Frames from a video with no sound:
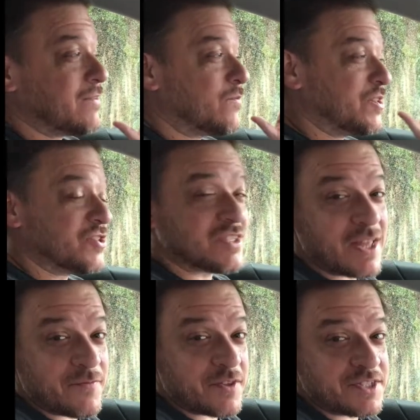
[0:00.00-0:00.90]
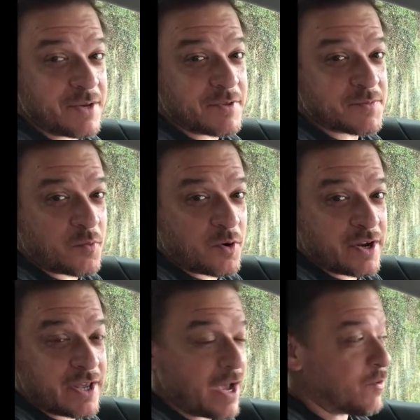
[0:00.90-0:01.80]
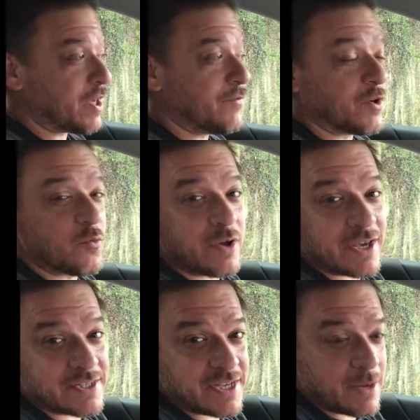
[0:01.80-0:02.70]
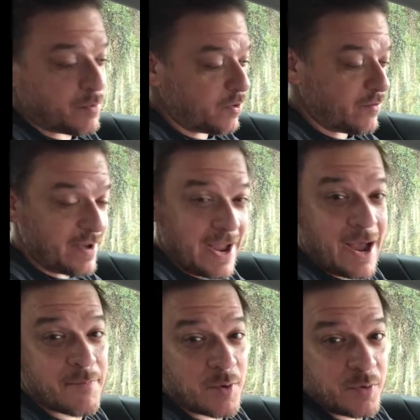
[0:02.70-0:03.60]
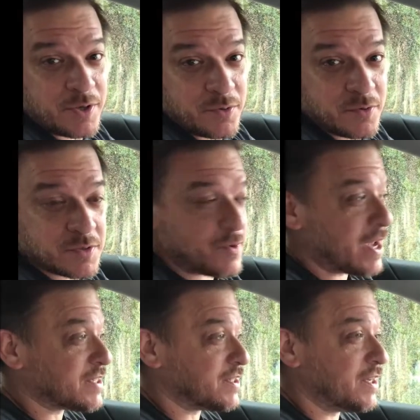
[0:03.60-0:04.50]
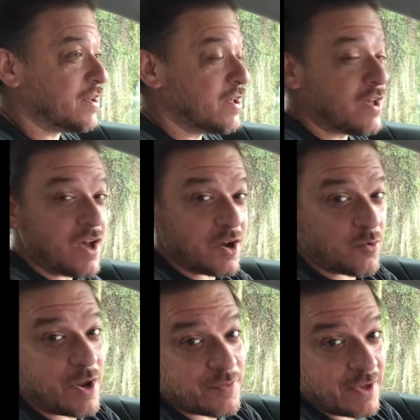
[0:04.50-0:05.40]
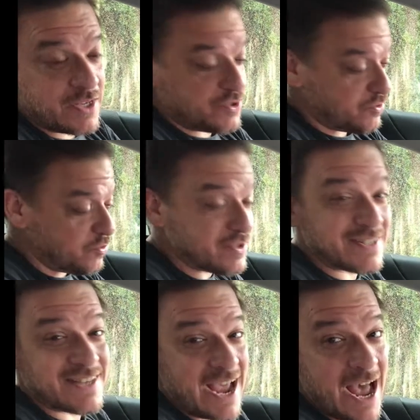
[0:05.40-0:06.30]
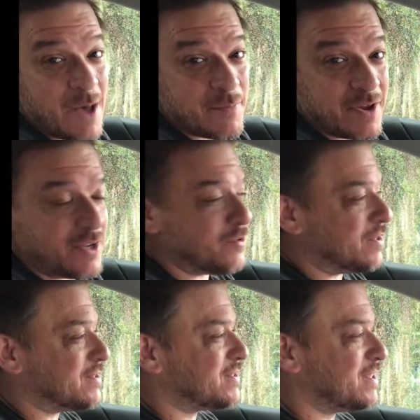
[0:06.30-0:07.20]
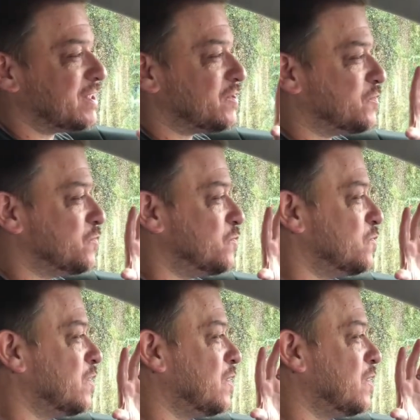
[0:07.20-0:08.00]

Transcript: we just left the gym this morning. I want to give you a quick example of an app that we use. The great thing is you use this app and you can send it to,